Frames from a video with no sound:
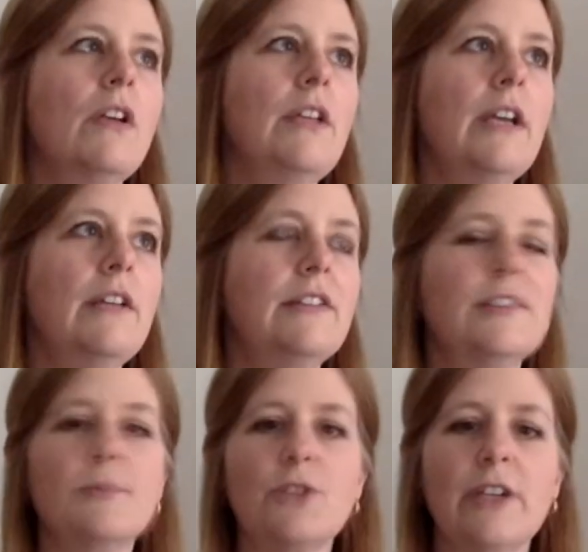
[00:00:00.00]
Yeah, you
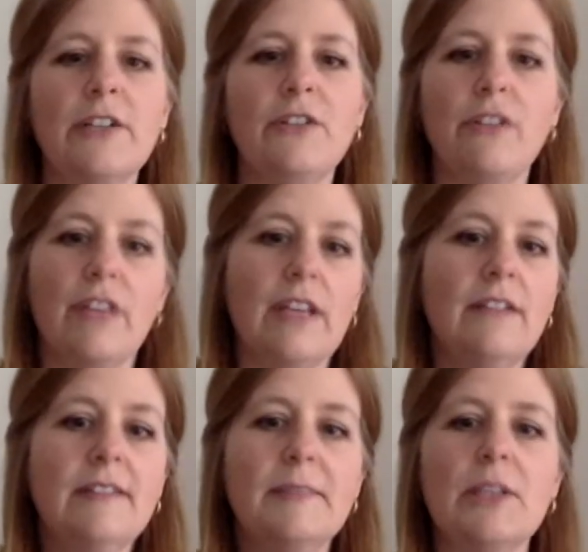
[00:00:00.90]
stop trying new
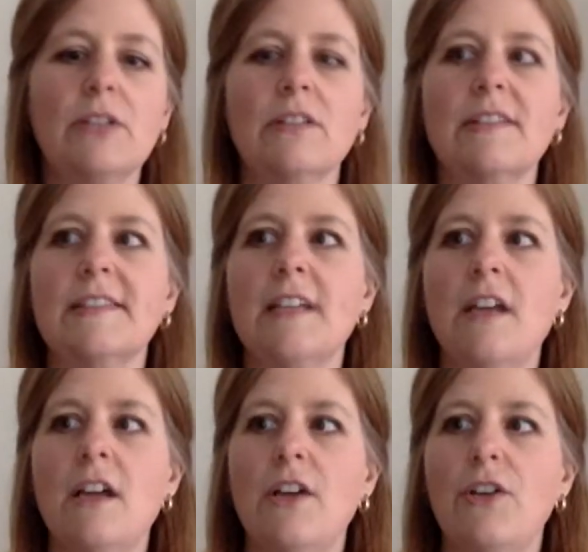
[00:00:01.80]
things because
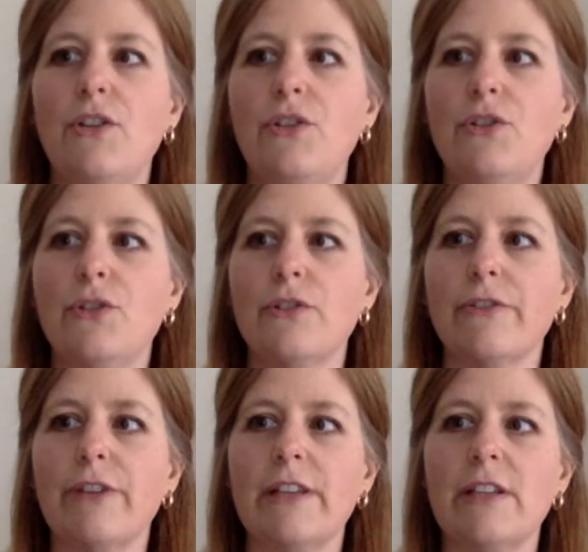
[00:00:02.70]
you're
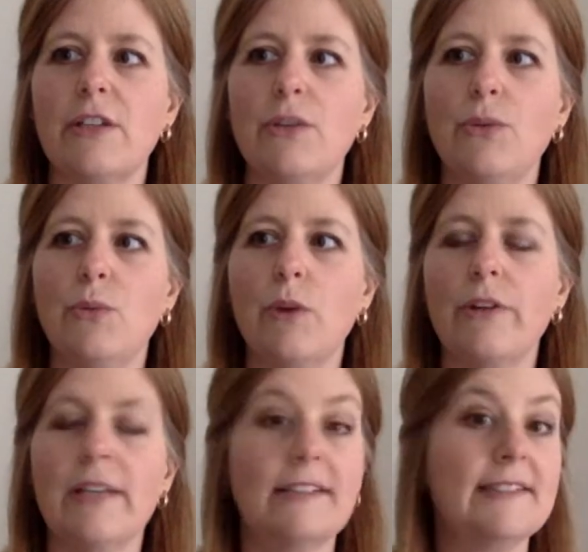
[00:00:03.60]
afraid that you
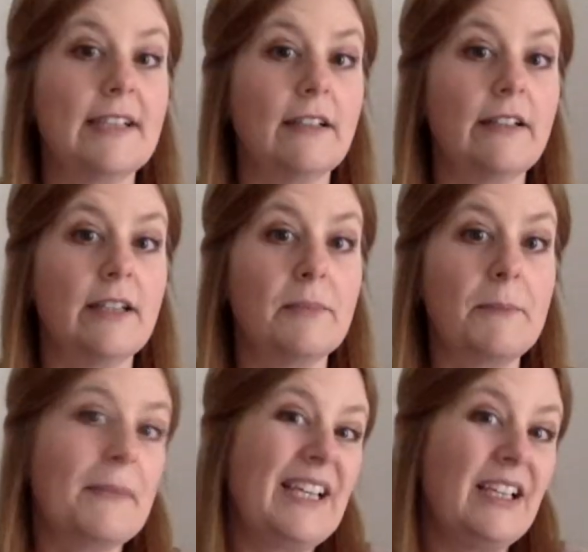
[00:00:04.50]
won't excel at them
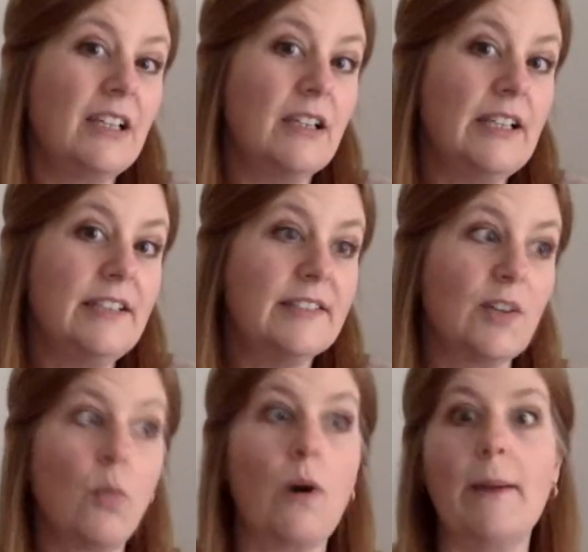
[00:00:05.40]
immediately.
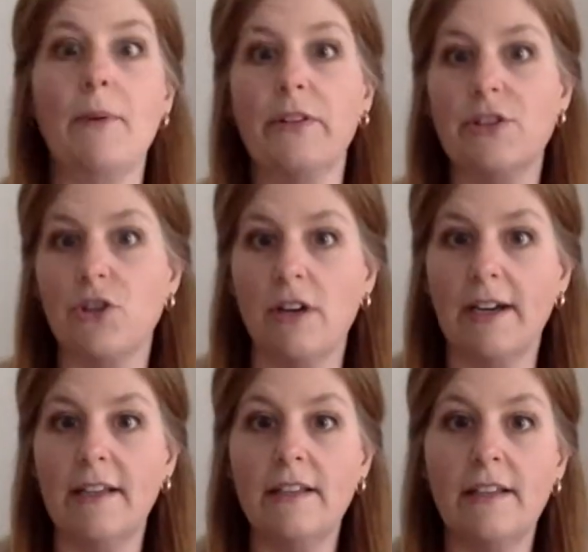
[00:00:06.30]
So why bother
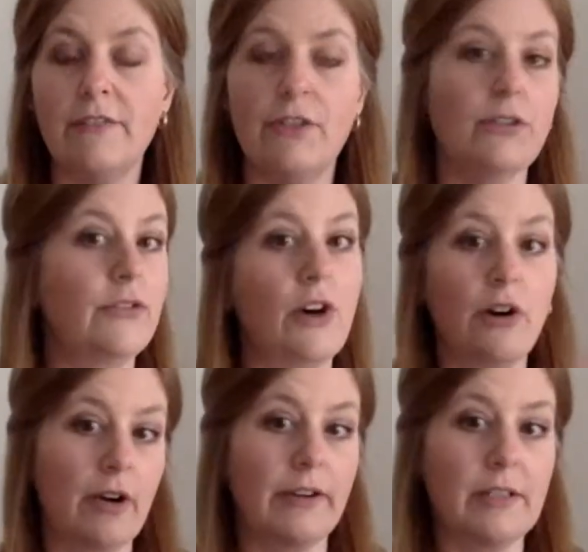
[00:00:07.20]
trying if you're
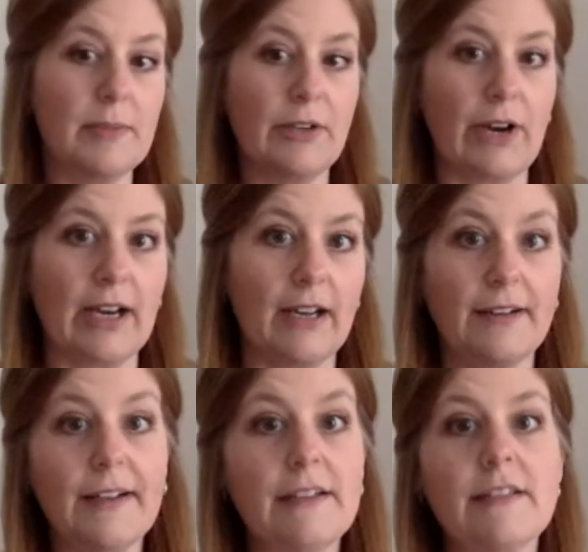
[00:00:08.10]
not going to be great
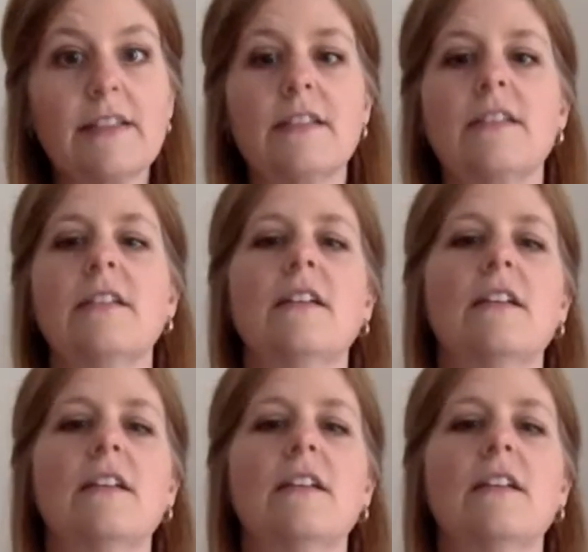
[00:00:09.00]
at it?